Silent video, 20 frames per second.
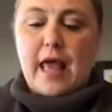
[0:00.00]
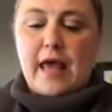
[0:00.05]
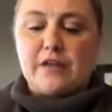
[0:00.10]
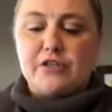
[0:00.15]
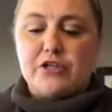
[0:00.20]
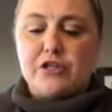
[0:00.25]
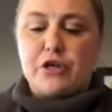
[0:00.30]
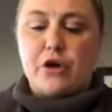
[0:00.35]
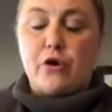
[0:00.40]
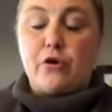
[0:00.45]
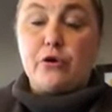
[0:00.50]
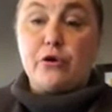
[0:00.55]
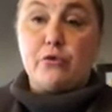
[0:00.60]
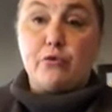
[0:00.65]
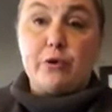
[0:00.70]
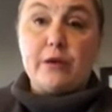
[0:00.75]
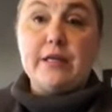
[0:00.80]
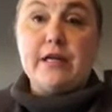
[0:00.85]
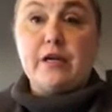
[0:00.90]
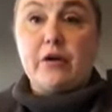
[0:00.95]
So you
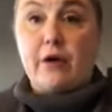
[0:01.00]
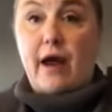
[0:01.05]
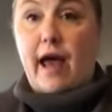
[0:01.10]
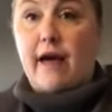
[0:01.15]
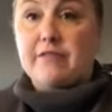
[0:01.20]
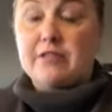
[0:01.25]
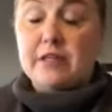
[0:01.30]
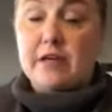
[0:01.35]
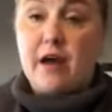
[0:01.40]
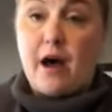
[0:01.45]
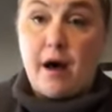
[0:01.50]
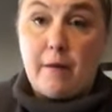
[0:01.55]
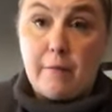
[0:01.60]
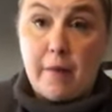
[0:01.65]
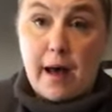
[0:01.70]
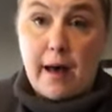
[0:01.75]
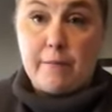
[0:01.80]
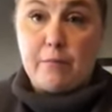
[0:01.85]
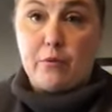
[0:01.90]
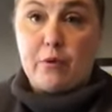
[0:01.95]
really don't have to come
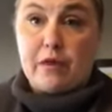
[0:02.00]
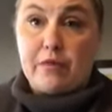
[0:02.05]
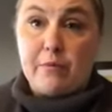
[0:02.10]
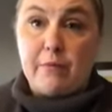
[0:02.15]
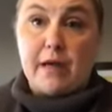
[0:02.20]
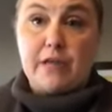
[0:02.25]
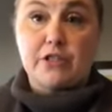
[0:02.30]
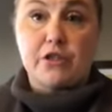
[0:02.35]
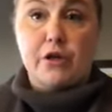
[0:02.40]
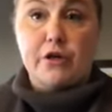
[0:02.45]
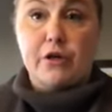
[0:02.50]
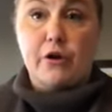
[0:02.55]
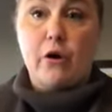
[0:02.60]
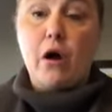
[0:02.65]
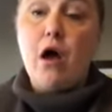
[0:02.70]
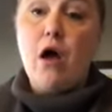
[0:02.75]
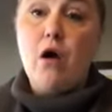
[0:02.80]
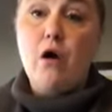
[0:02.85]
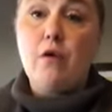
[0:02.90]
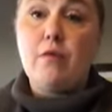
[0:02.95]
up with much on your
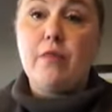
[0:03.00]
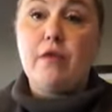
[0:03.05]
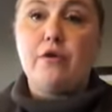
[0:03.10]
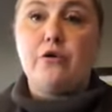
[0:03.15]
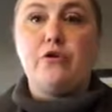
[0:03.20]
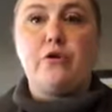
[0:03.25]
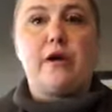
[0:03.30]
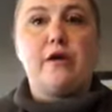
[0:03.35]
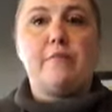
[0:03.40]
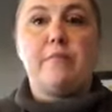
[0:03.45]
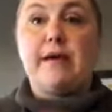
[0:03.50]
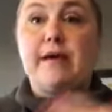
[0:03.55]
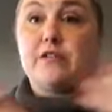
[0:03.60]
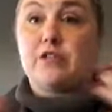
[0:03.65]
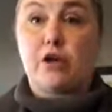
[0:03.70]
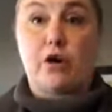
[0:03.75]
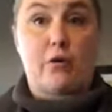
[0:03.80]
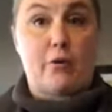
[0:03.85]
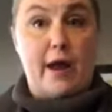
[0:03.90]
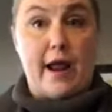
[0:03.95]
own, though you can be as
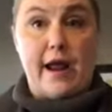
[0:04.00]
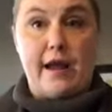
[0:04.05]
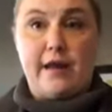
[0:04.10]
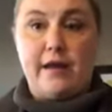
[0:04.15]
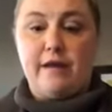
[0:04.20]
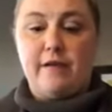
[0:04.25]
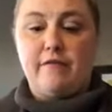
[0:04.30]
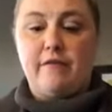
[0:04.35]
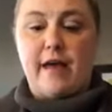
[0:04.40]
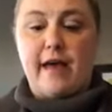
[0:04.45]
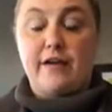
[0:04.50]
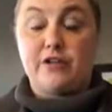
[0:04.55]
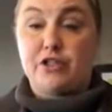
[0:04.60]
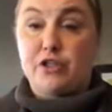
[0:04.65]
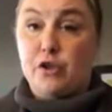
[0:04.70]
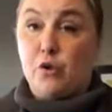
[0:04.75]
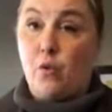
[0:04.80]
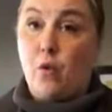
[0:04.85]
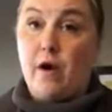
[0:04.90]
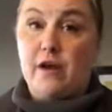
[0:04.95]
creative as
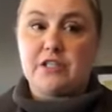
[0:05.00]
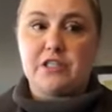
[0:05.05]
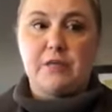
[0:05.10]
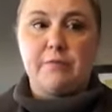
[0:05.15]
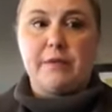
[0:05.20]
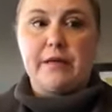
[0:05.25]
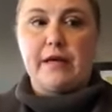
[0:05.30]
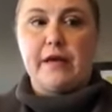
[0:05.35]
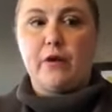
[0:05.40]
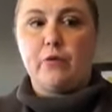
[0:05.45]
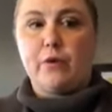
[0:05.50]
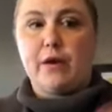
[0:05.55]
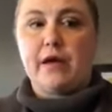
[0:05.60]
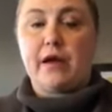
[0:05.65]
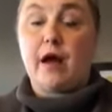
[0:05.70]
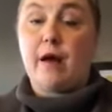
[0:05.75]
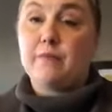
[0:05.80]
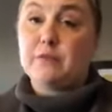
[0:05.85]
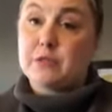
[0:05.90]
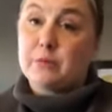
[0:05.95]
you want to be. And when it
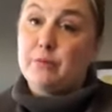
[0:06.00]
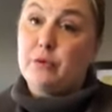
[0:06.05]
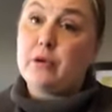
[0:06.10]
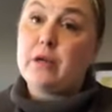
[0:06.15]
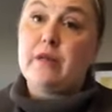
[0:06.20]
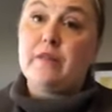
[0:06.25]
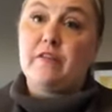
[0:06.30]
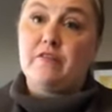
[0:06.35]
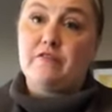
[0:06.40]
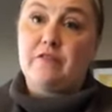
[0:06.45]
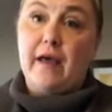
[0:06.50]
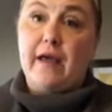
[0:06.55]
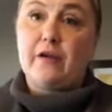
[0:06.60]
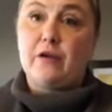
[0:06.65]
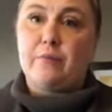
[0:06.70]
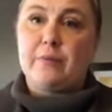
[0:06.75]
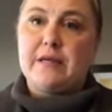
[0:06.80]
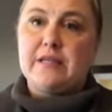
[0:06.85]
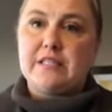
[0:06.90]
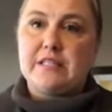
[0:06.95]
comes to putting the
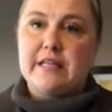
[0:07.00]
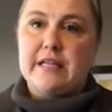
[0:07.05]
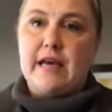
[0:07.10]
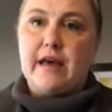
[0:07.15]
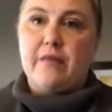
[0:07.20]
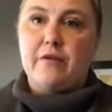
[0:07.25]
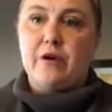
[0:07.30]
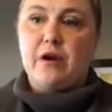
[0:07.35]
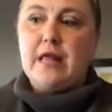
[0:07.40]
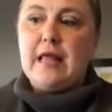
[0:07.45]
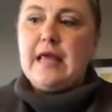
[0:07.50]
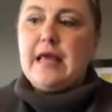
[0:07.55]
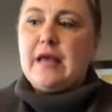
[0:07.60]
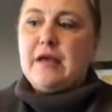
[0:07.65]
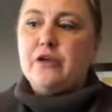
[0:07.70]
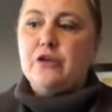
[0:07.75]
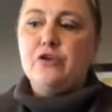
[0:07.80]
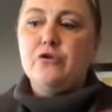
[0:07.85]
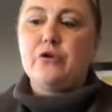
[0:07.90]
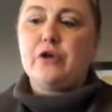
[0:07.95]
final piece together,
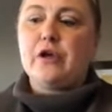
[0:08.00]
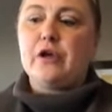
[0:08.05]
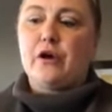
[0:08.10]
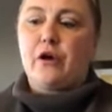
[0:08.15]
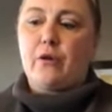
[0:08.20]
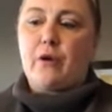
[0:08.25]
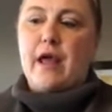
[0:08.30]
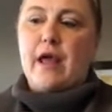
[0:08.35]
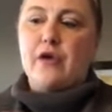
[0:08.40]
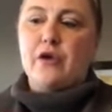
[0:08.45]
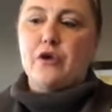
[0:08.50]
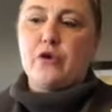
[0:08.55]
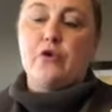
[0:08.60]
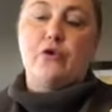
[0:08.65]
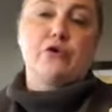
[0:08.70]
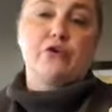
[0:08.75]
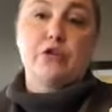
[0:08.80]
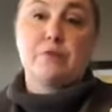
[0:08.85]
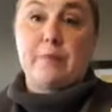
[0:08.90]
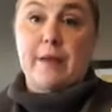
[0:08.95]
you can create
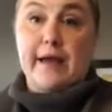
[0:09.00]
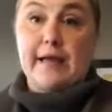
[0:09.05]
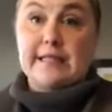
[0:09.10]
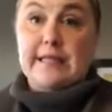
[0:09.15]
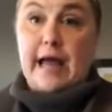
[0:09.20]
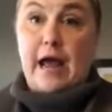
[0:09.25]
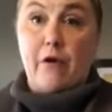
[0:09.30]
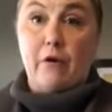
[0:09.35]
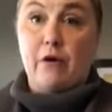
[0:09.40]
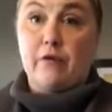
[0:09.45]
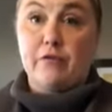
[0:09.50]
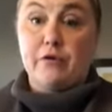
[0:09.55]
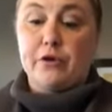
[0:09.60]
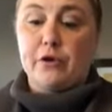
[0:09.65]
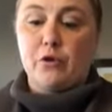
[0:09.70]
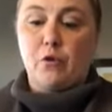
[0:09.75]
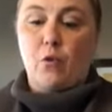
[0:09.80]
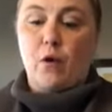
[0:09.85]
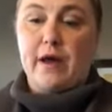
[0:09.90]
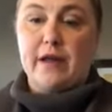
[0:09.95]
your space however
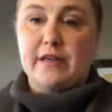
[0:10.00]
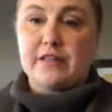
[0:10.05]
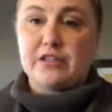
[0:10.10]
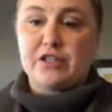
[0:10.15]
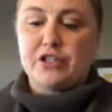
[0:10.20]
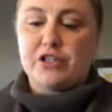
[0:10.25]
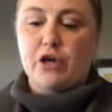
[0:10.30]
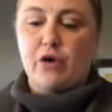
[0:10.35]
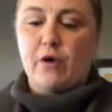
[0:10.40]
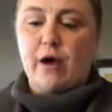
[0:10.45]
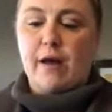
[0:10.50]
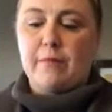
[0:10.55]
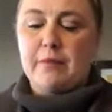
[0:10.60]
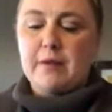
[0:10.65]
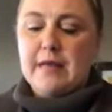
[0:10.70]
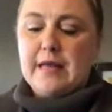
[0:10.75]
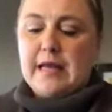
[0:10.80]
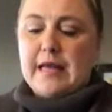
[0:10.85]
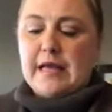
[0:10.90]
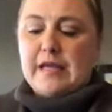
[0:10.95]
you want it to show up.
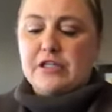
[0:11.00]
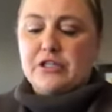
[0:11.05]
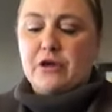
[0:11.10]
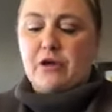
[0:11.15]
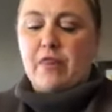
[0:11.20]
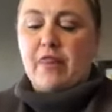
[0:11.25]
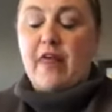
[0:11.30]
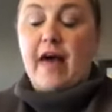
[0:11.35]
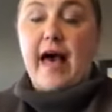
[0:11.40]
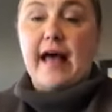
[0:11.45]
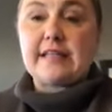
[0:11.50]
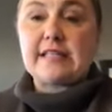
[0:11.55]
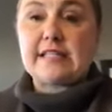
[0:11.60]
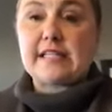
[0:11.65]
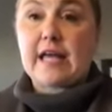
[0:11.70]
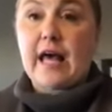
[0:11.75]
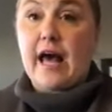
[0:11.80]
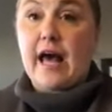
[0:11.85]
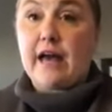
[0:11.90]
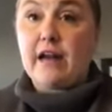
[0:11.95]
So that's
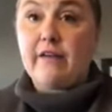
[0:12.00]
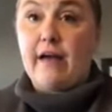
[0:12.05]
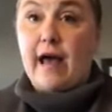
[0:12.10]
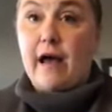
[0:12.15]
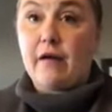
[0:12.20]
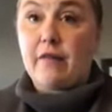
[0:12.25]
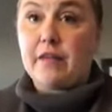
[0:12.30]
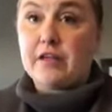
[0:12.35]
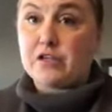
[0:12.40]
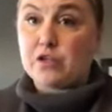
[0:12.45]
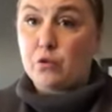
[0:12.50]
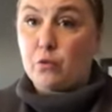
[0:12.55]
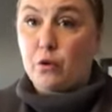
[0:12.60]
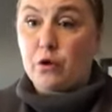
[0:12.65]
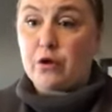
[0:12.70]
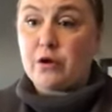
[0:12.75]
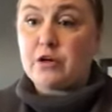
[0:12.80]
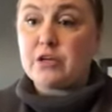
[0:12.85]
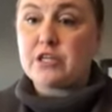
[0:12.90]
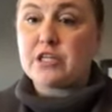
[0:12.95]
kind of how this
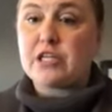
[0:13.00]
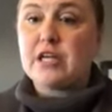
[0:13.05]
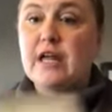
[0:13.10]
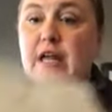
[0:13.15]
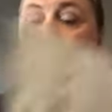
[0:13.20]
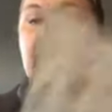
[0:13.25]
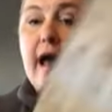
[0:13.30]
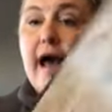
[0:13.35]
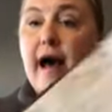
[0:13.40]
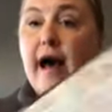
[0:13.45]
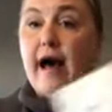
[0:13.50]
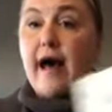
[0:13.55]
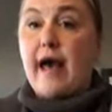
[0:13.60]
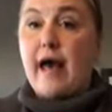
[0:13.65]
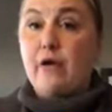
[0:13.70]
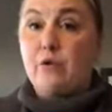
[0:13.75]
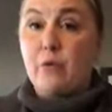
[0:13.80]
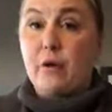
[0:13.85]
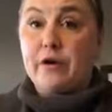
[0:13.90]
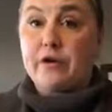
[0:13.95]
works,
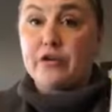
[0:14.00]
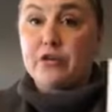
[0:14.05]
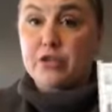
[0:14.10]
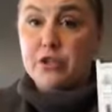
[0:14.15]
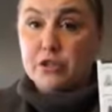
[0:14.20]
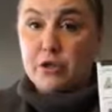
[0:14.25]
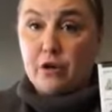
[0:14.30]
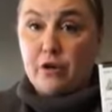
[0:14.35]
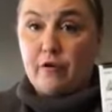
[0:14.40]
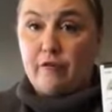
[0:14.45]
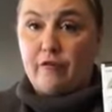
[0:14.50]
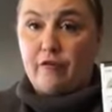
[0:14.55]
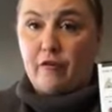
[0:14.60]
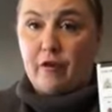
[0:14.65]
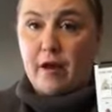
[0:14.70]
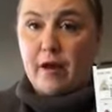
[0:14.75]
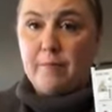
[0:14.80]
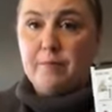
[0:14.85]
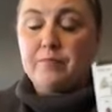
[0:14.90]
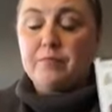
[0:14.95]
and where you start
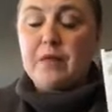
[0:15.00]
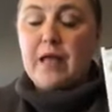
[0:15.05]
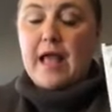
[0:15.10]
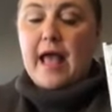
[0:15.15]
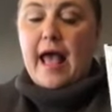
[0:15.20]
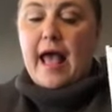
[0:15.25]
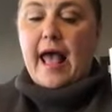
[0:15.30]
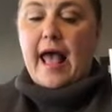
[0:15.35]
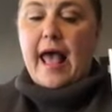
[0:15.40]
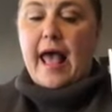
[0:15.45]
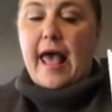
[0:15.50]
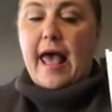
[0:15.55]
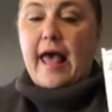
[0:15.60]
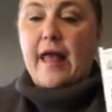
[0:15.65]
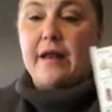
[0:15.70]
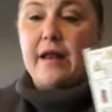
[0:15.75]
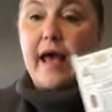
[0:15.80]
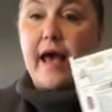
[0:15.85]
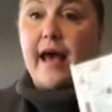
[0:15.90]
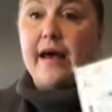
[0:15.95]
from.
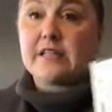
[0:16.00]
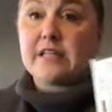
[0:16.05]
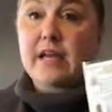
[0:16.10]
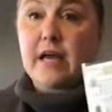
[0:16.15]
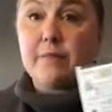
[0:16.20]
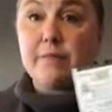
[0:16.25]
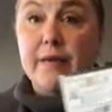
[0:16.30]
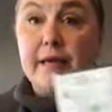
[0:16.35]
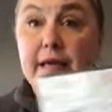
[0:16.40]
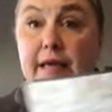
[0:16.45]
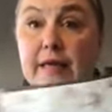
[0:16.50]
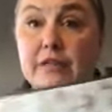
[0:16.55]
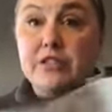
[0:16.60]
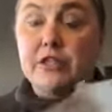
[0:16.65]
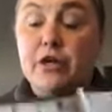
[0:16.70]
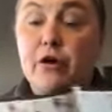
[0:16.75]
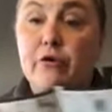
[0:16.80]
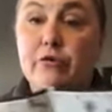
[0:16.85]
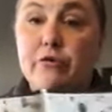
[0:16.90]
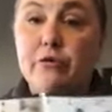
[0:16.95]
And as I begin to
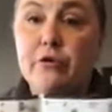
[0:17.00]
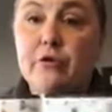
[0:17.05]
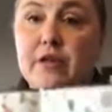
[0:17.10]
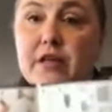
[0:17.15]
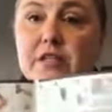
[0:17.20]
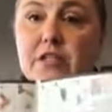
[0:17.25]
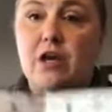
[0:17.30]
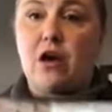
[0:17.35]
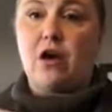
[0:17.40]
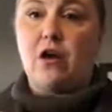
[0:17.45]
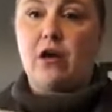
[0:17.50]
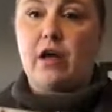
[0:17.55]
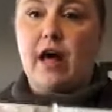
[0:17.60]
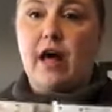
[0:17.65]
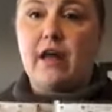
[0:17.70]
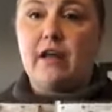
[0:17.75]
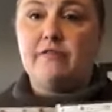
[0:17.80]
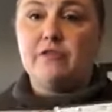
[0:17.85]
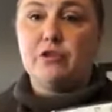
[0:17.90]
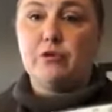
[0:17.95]
go through this, I'll
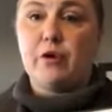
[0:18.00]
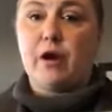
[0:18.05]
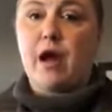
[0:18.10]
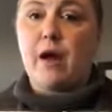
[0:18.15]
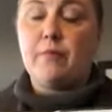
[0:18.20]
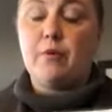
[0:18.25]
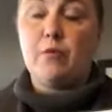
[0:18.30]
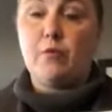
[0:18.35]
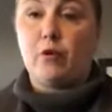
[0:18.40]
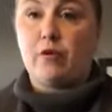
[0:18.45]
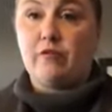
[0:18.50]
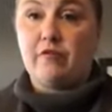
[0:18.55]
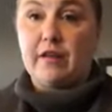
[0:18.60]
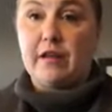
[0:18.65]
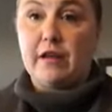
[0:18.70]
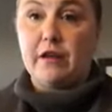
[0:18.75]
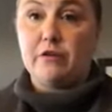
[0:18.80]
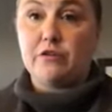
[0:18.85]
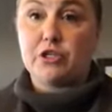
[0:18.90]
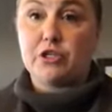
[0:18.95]
kind of do a couple more videos